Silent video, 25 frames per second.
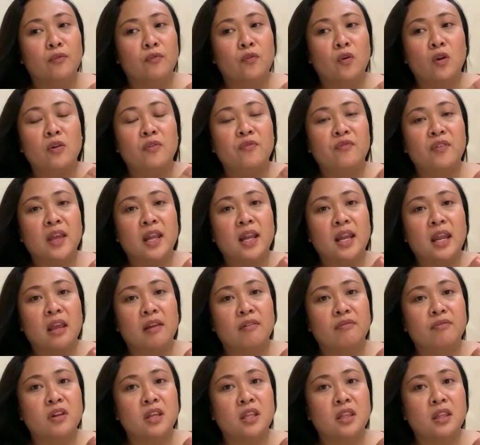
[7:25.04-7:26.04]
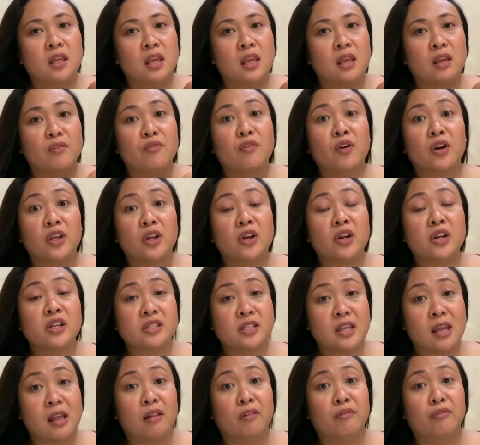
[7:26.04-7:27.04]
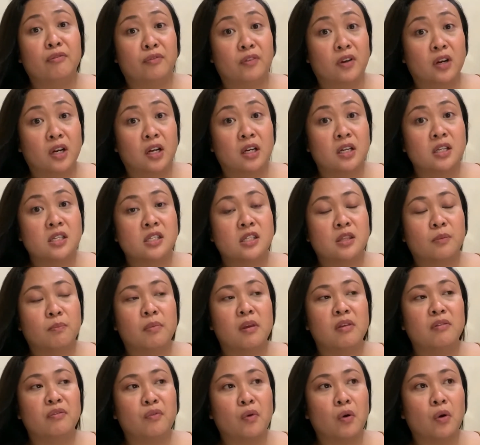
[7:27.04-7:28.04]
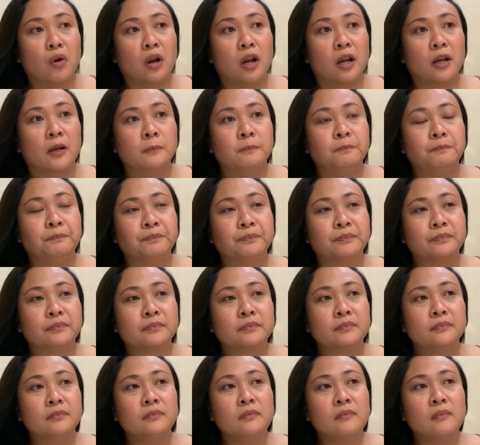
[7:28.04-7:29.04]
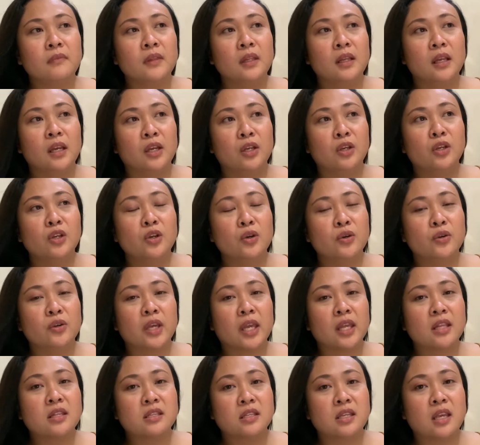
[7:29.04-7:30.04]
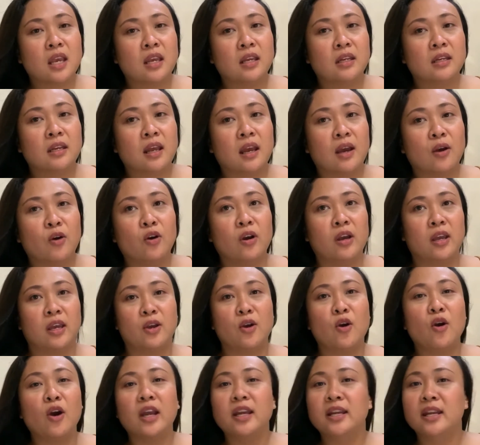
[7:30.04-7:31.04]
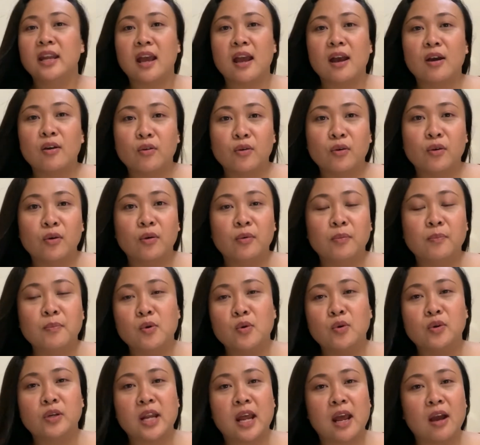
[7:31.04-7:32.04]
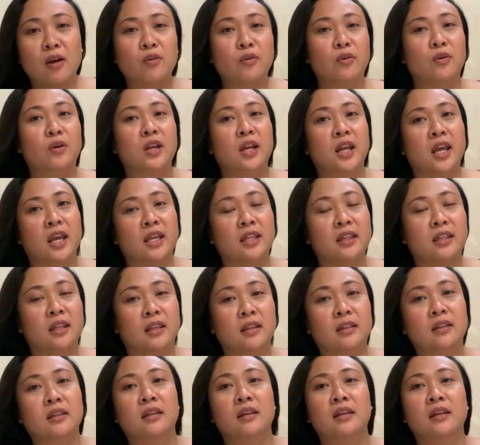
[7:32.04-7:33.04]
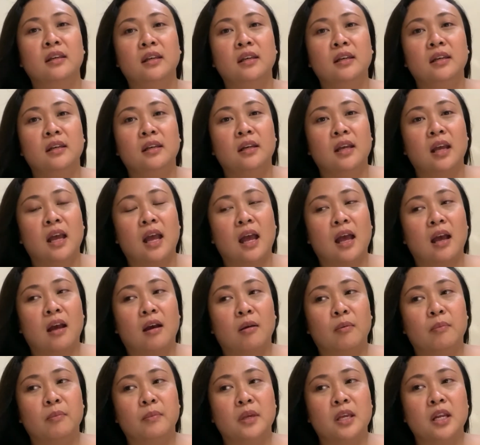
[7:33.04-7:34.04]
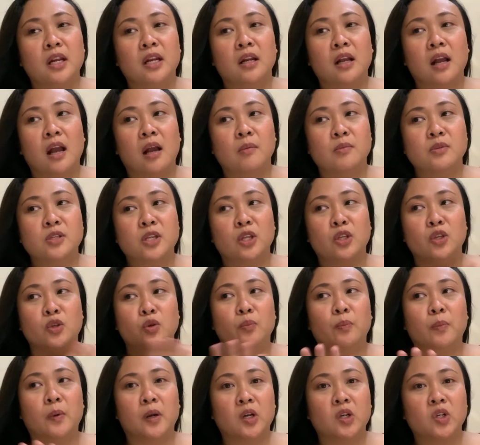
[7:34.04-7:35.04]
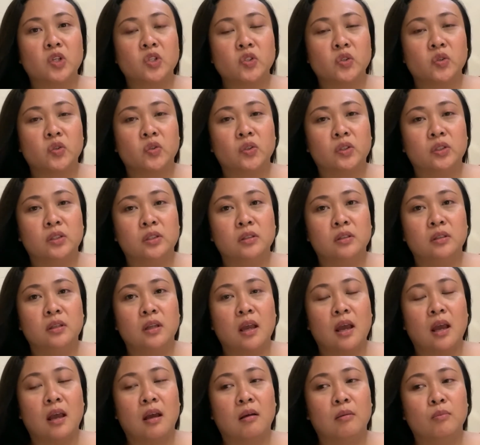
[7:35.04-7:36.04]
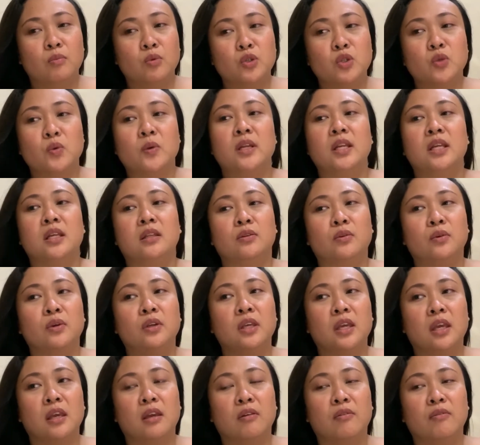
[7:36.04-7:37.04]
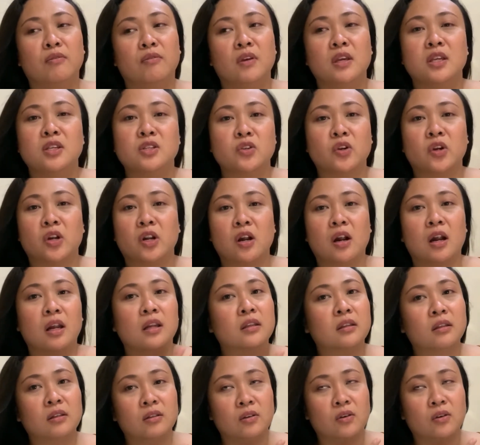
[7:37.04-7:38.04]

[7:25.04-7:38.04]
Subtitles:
fulfill everything for yourself first before, you know, you can say na okay na ako, buo na ako ulit, and here comes a new person who's willing to give his or her